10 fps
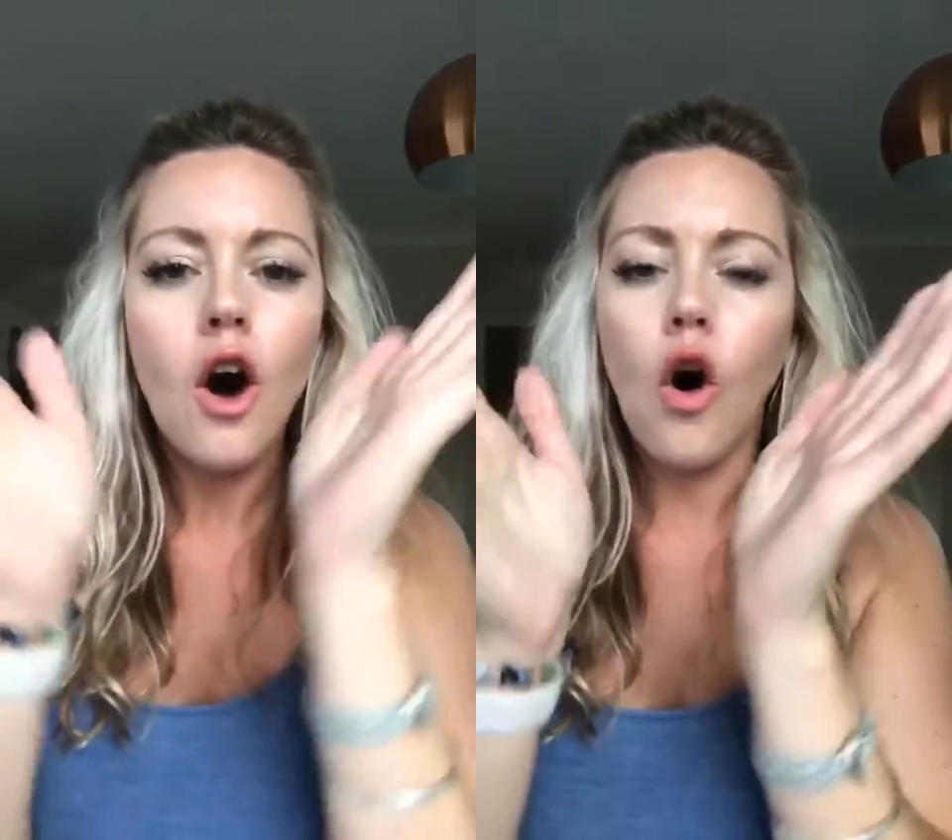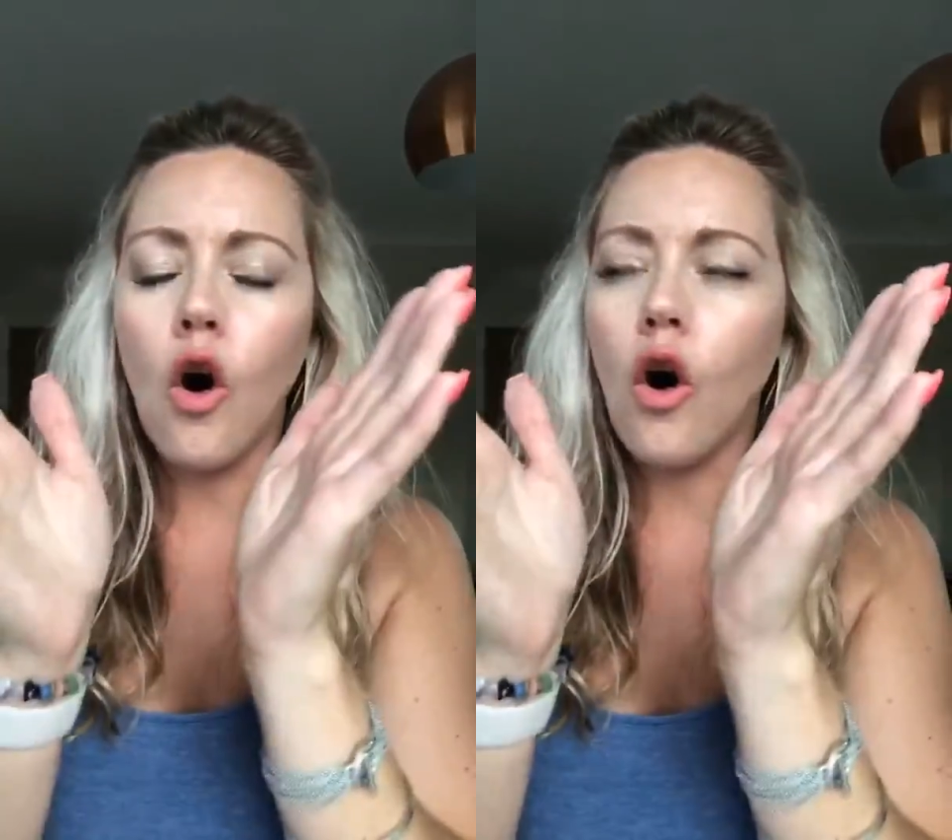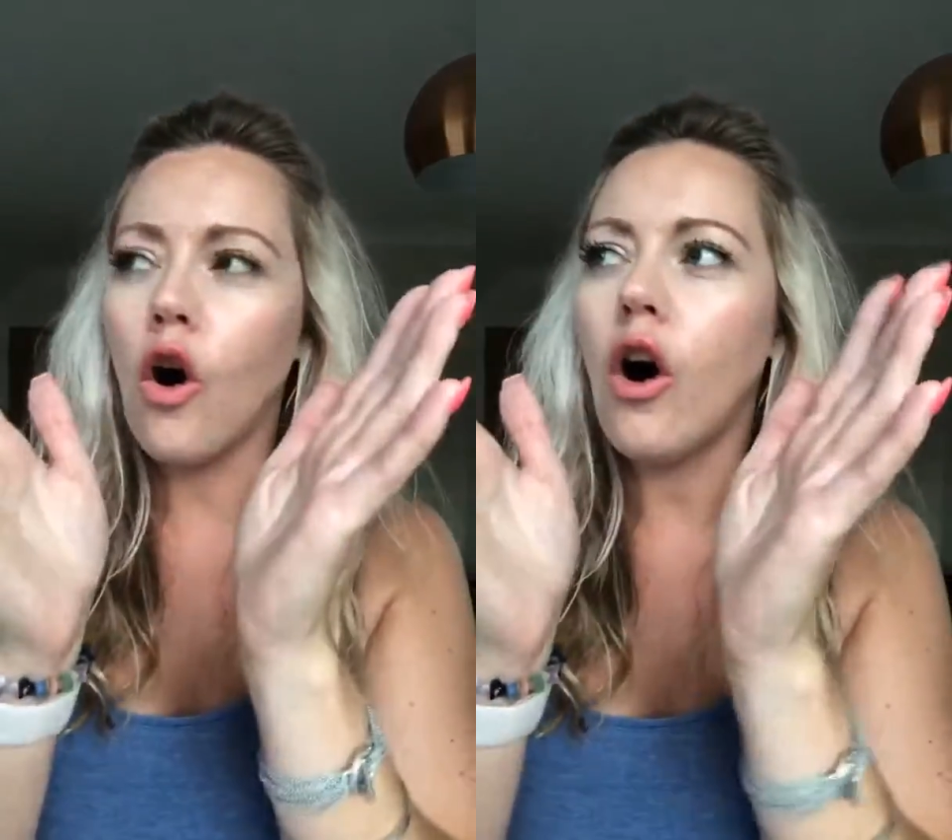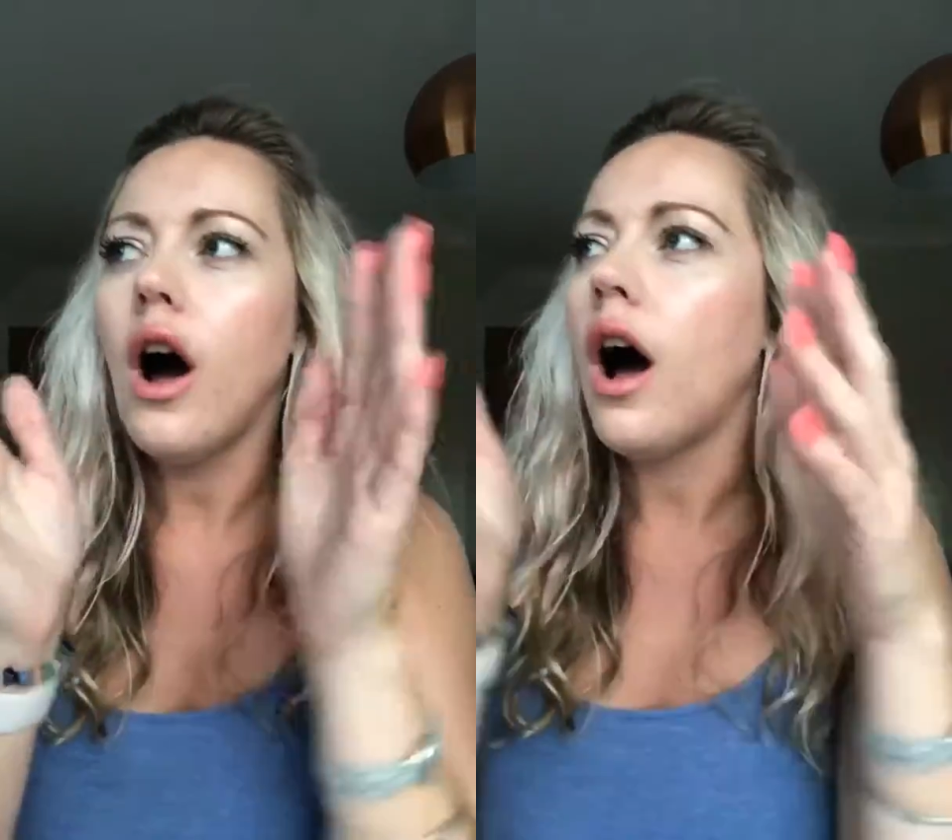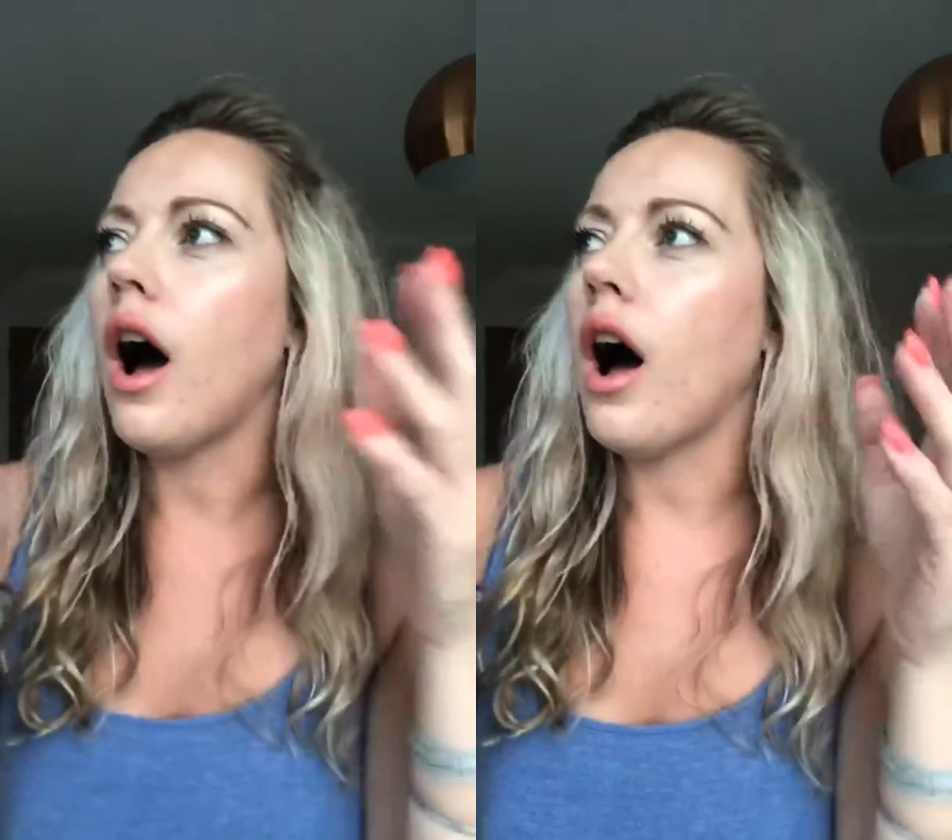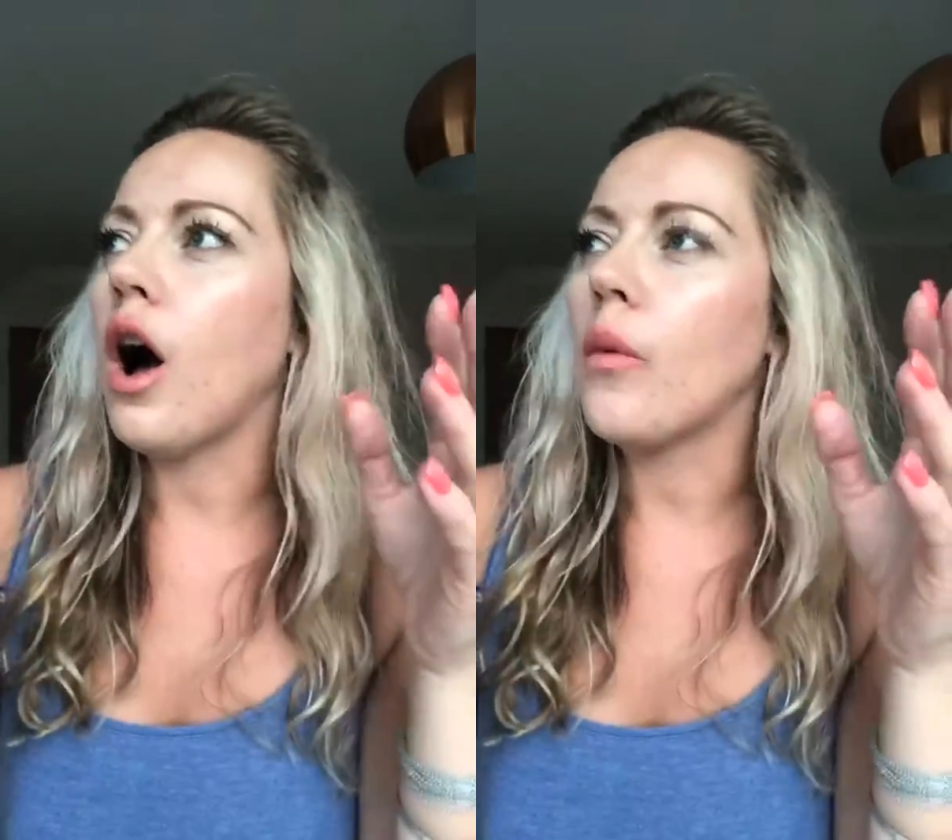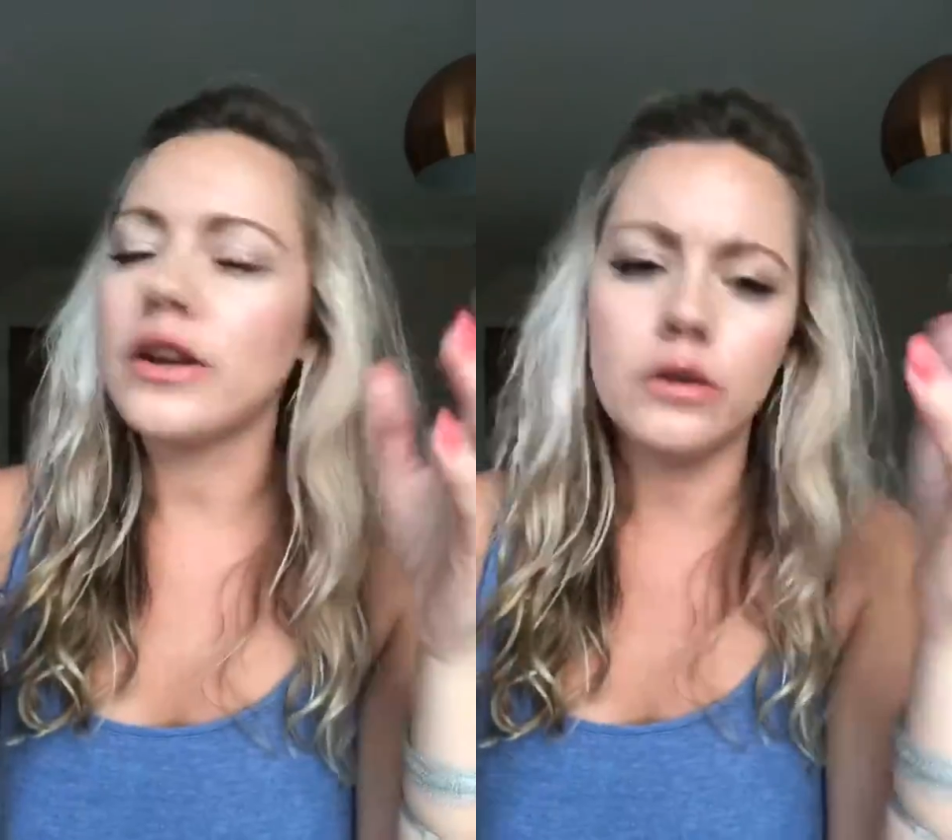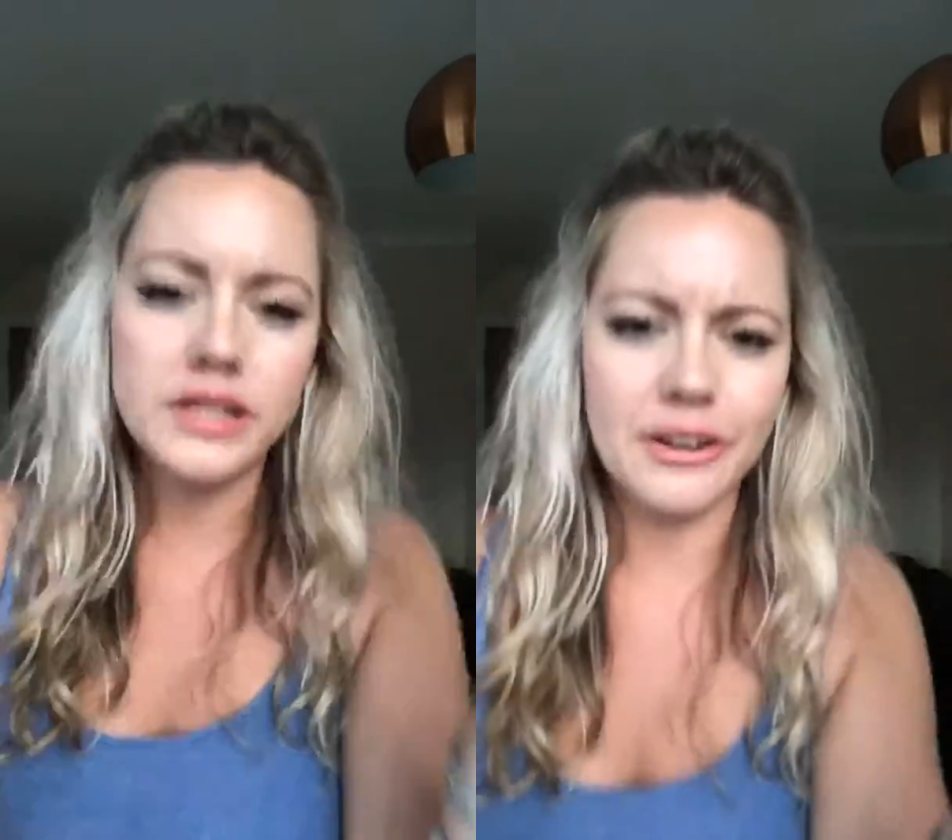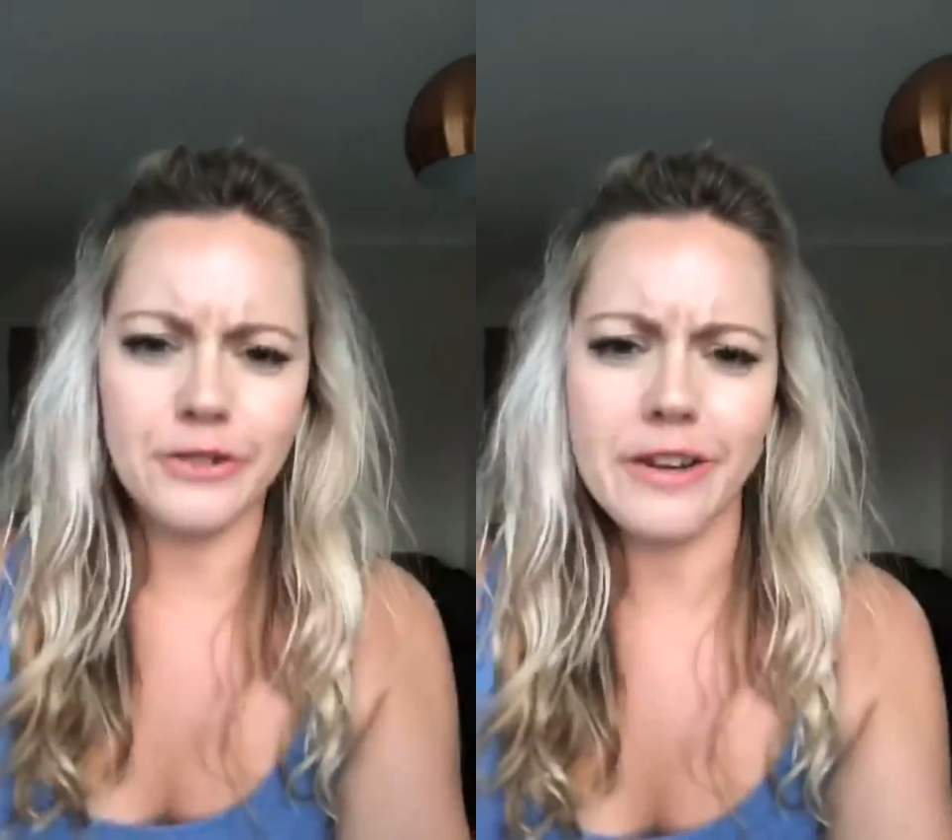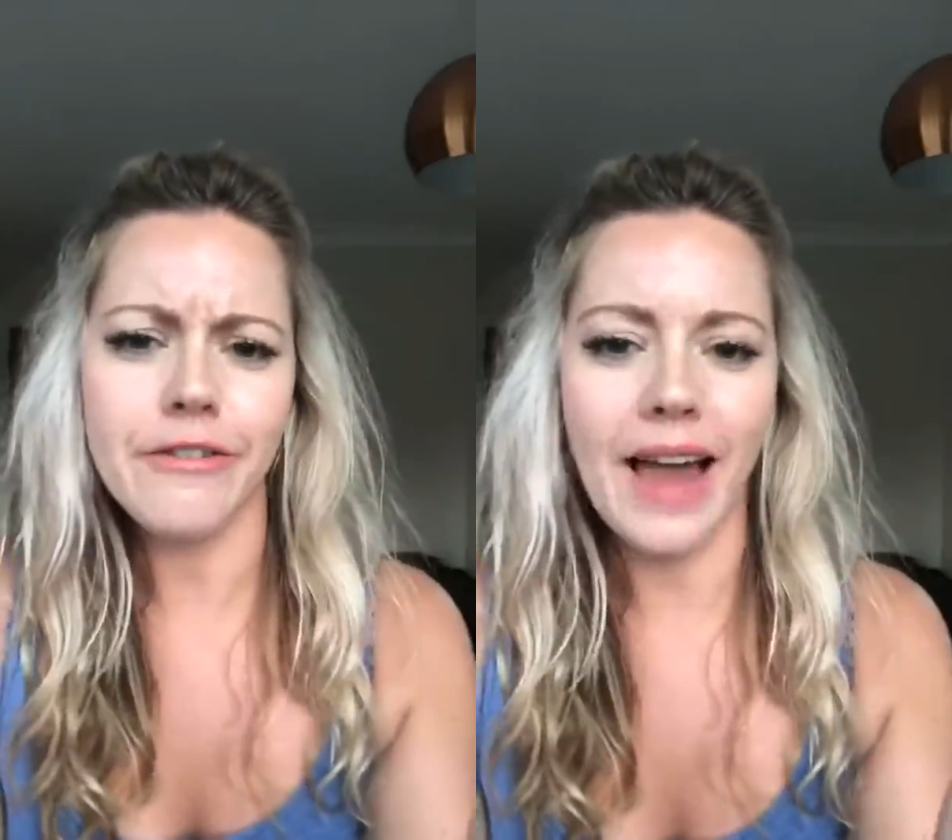or when you're
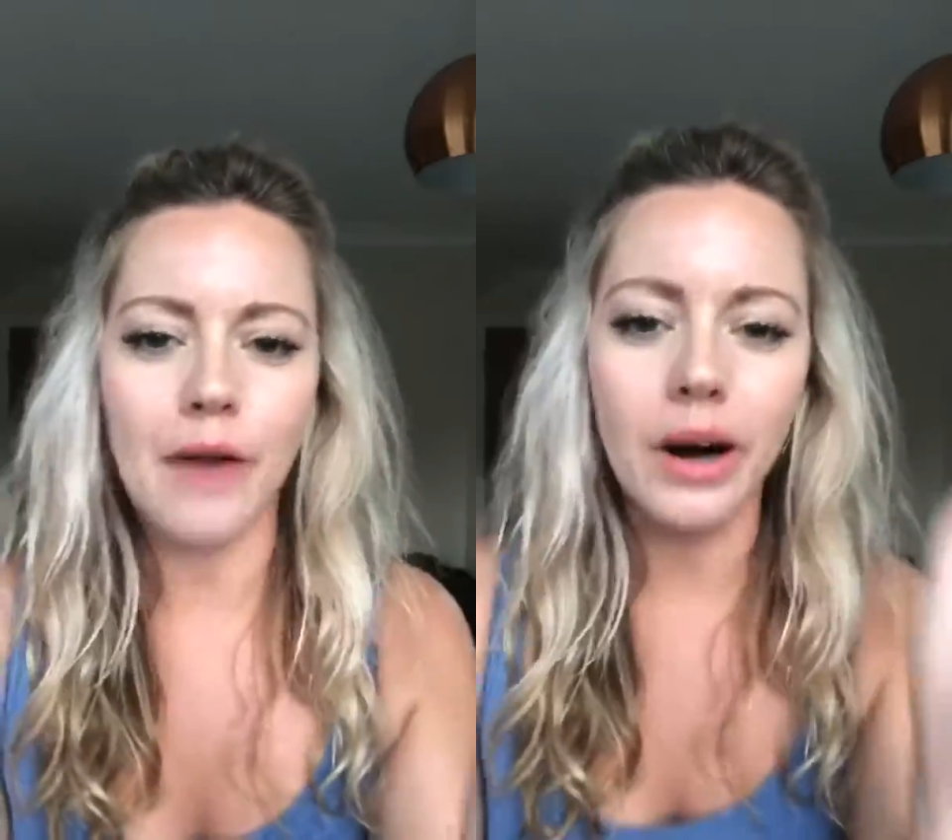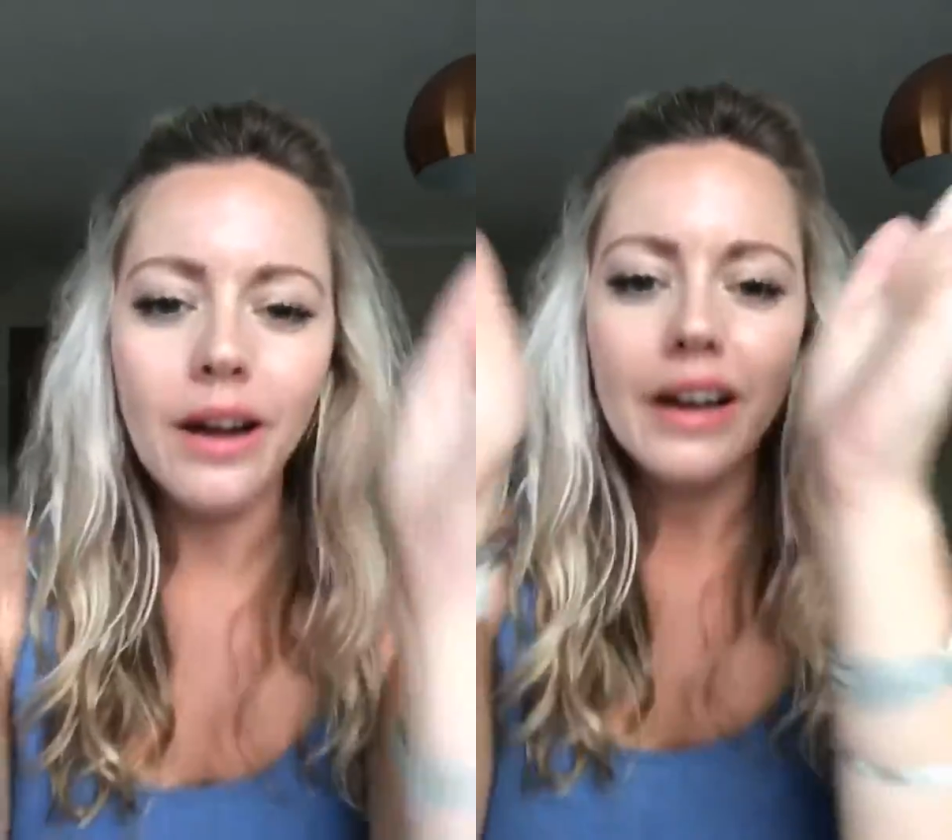sifting flour,